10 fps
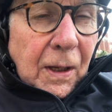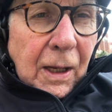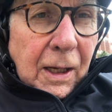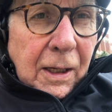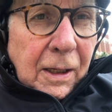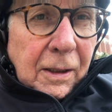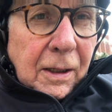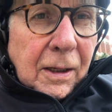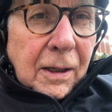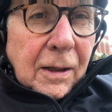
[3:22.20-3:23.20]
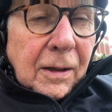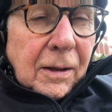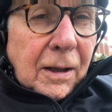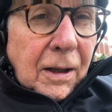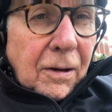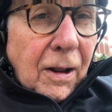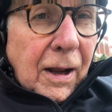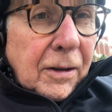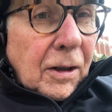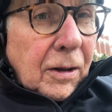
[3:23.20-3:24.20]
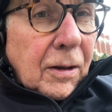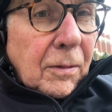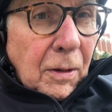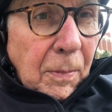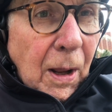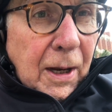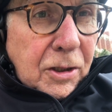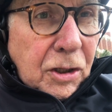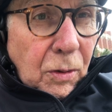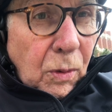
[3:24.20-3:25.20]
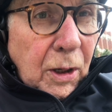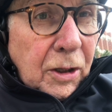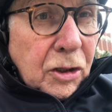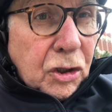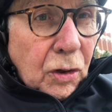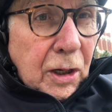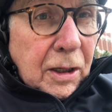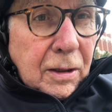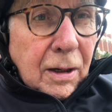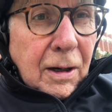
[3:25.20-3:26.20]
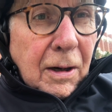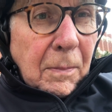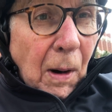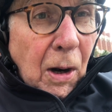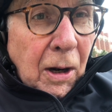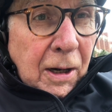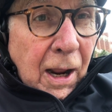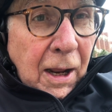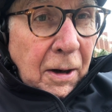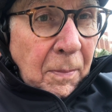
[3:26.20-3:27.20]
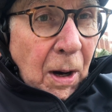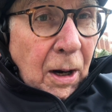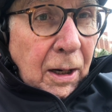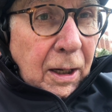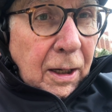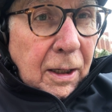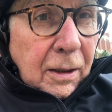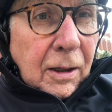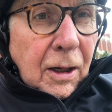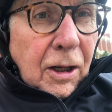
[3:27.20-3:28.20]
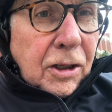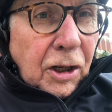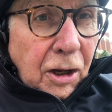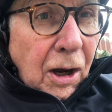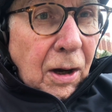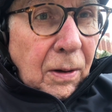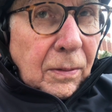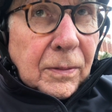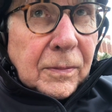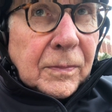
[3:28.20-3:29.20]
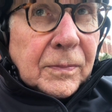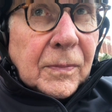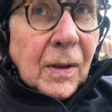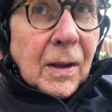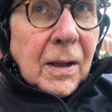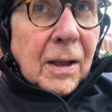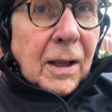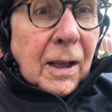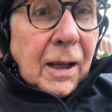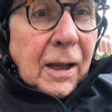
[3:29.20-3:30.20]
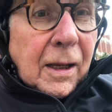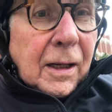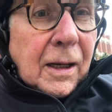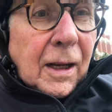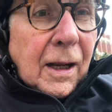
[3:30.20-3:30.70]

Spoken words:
And he allowed the blacks that were in the street burning down America to go, and